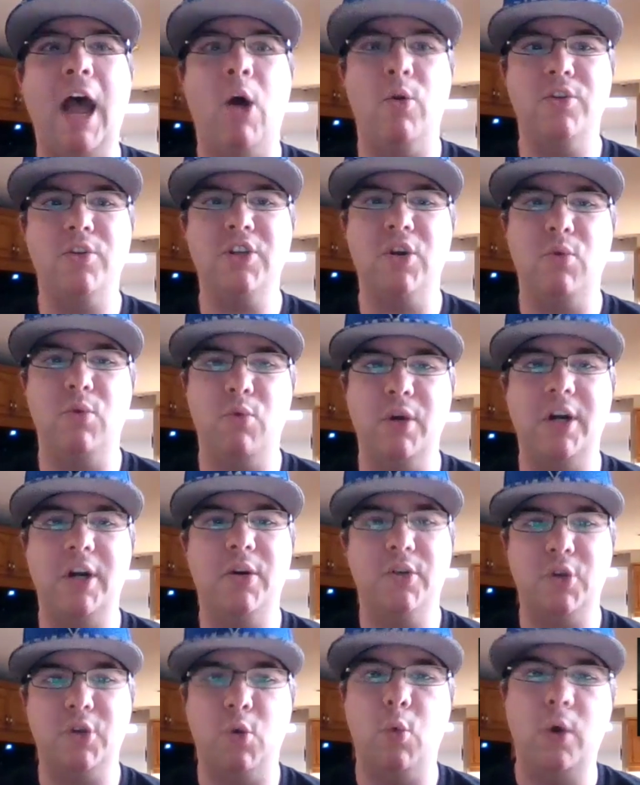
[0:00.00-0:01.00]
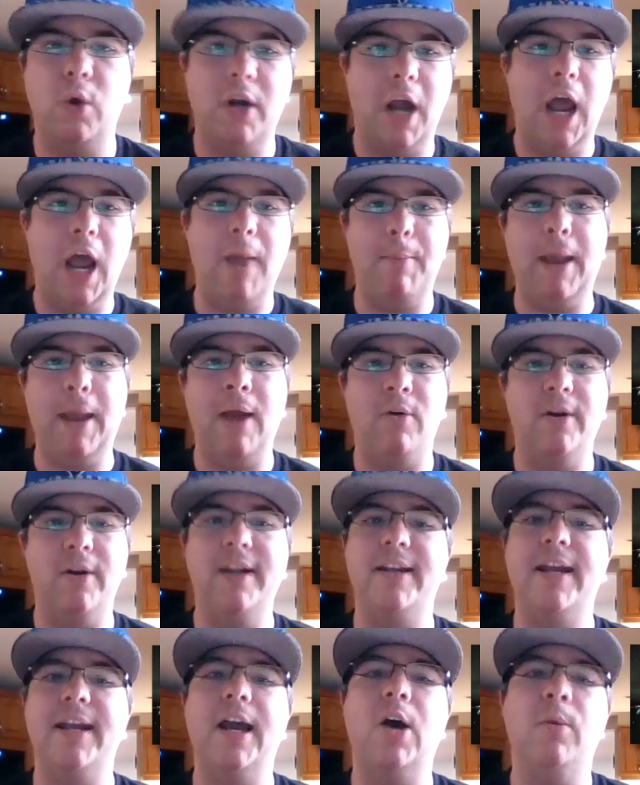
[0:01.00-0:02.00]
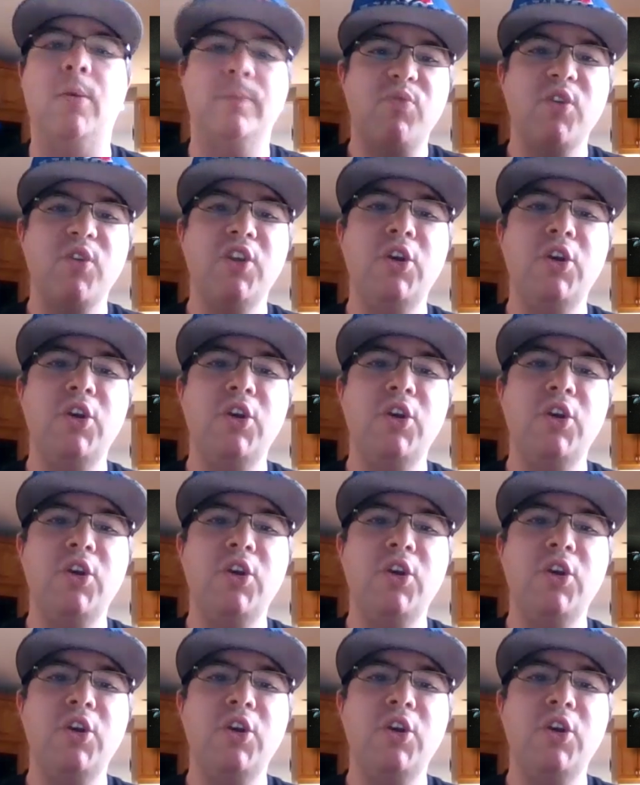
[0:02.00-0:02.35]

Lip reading: to where I'm at right now,